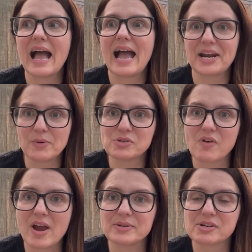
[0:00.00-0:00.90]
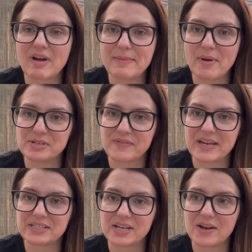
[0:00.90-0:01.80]
And I was right, it was a great
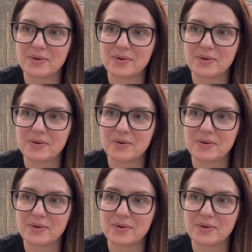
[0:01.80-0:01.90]
motivator,